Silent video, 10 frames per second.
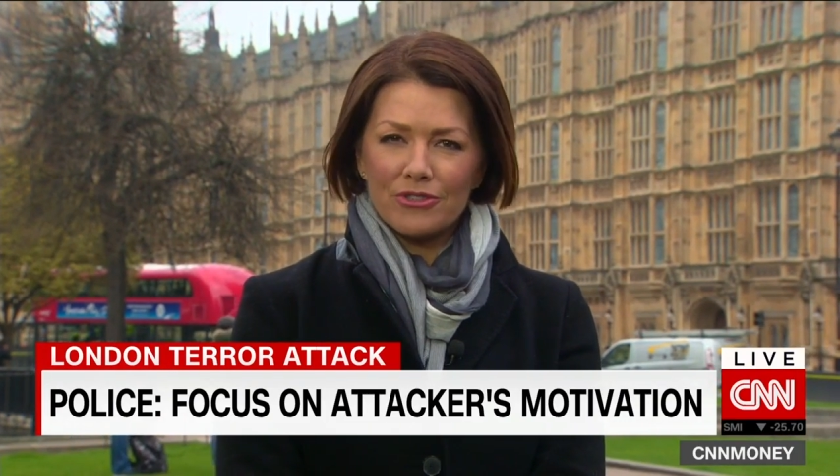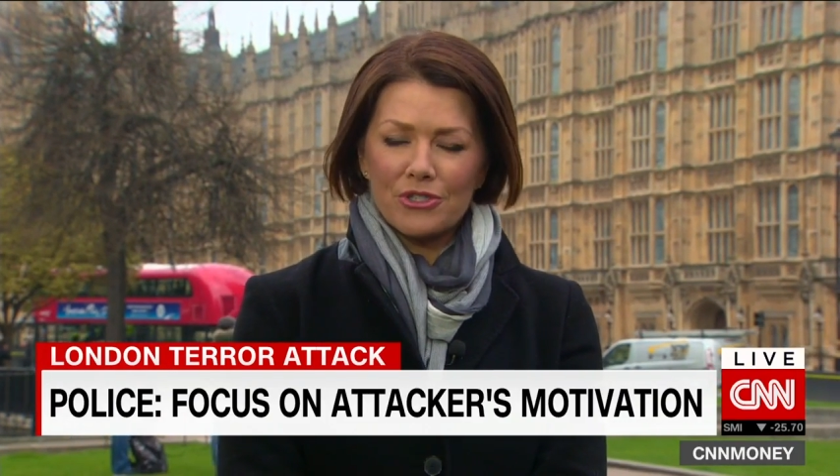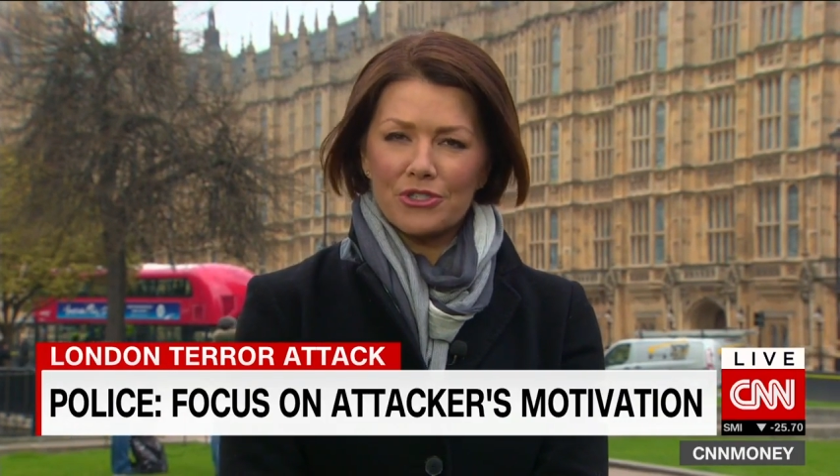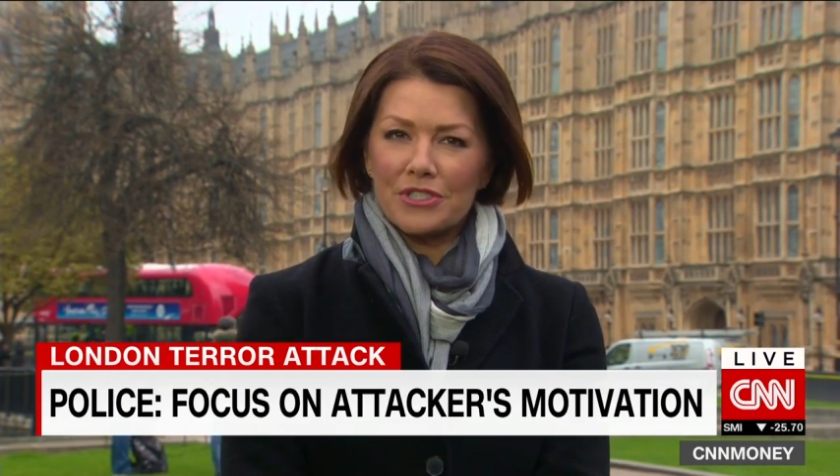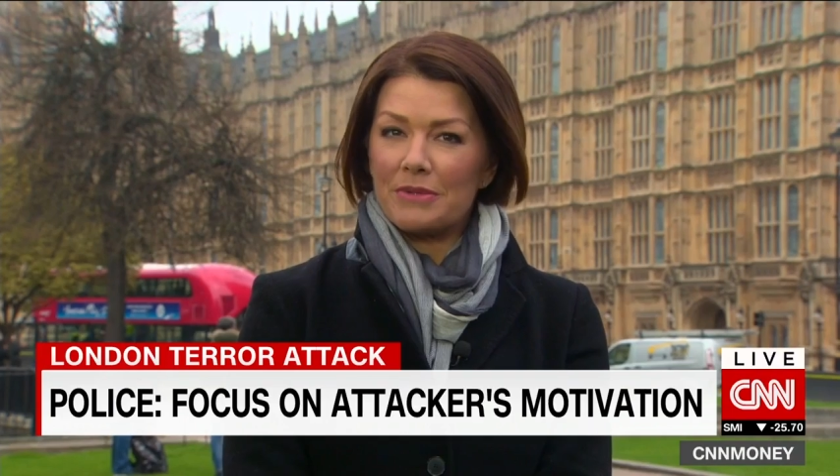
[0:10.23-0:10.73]

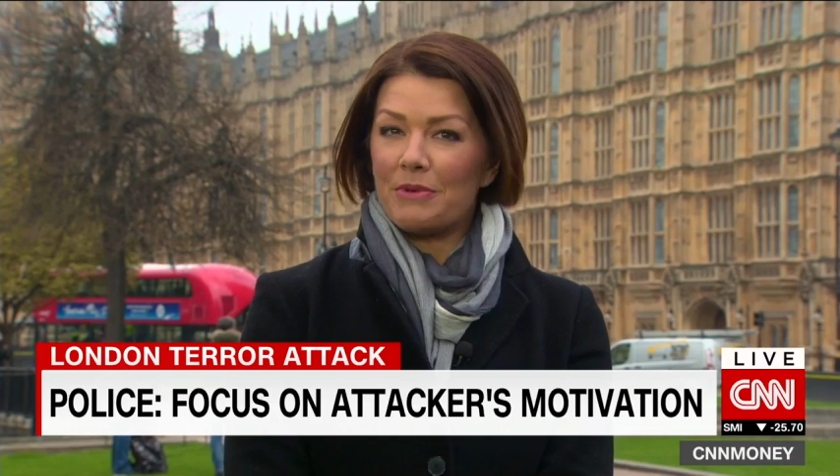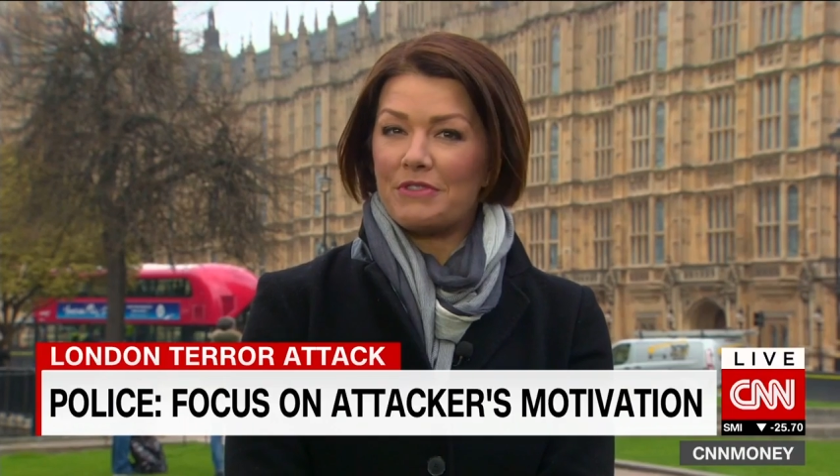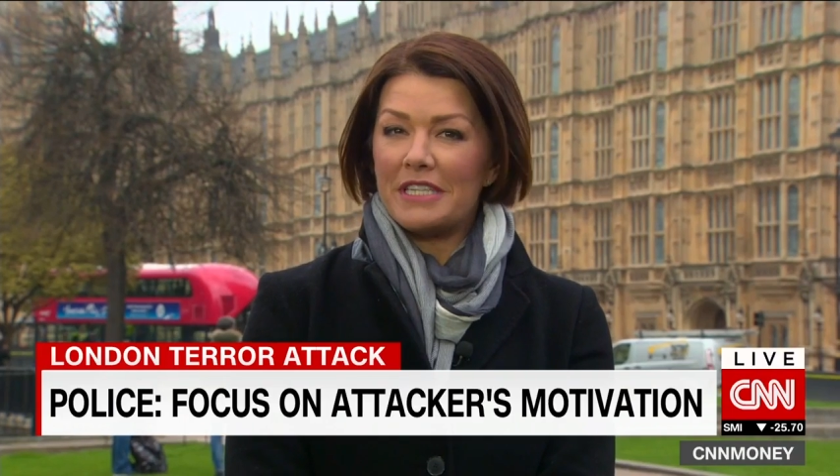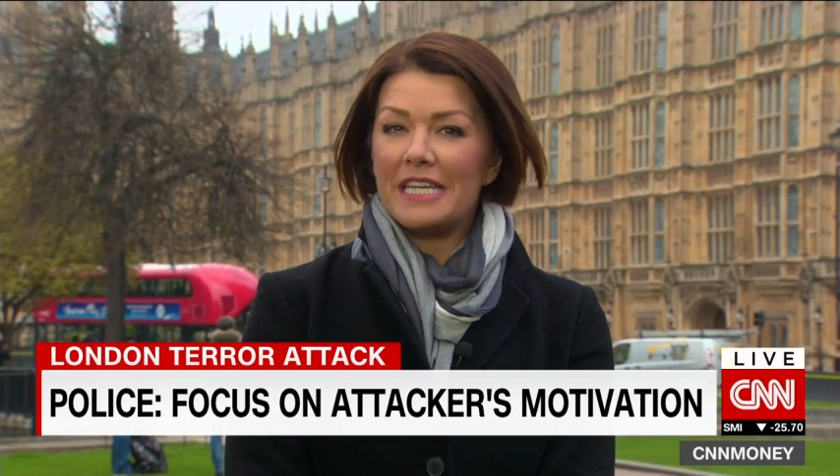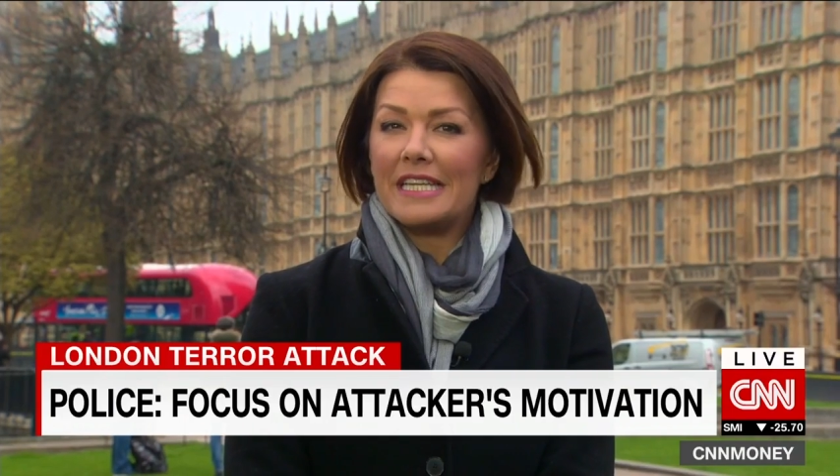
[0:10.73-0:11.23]
atrocity we've
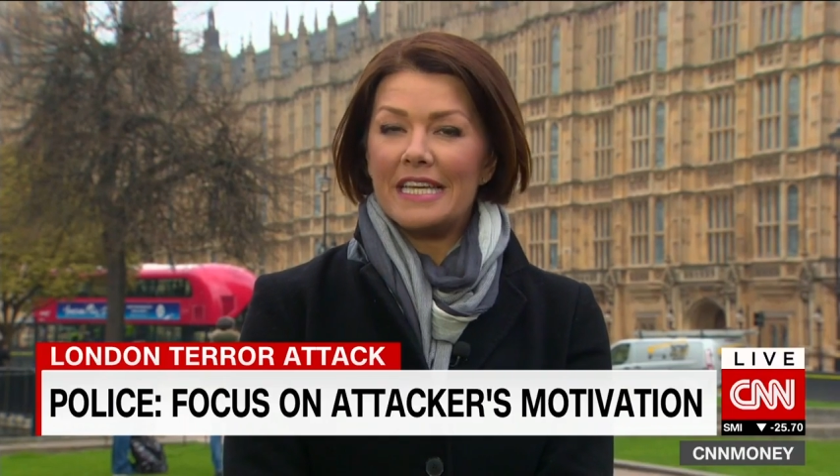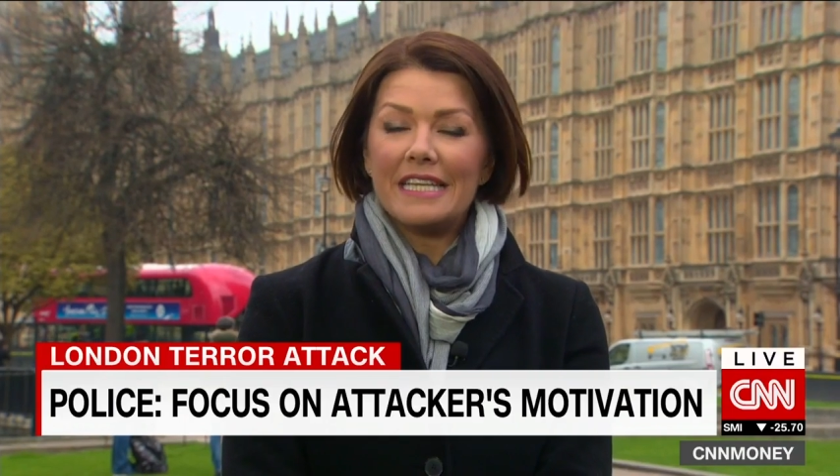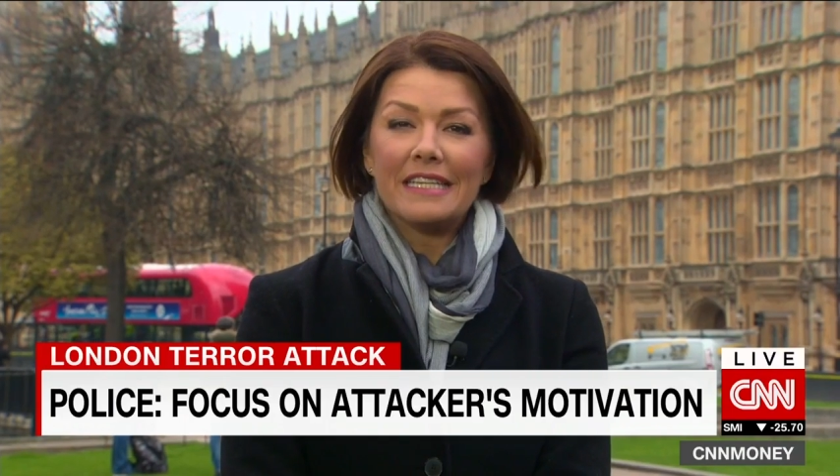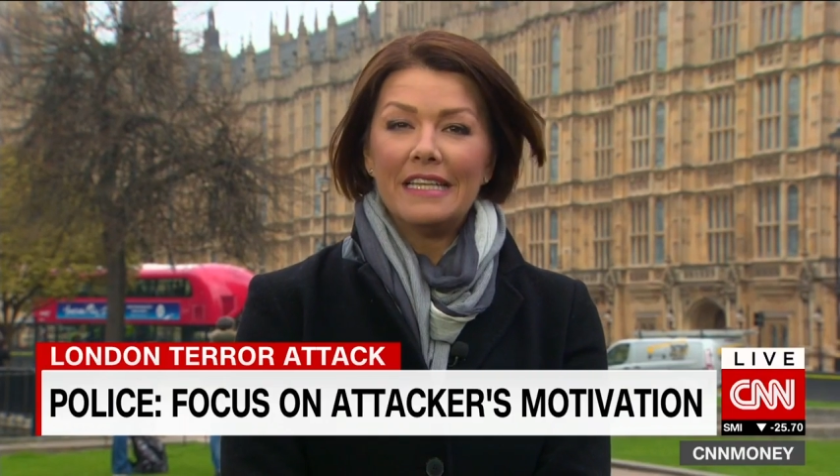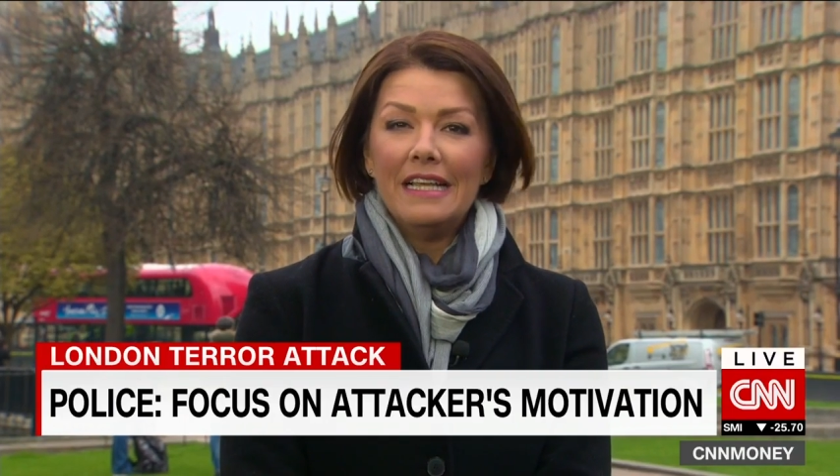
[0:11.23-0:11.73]
seen
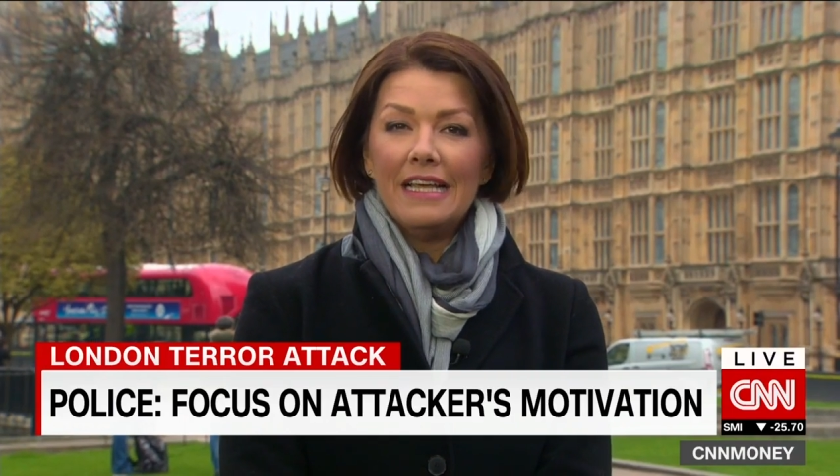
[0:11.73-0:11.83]
in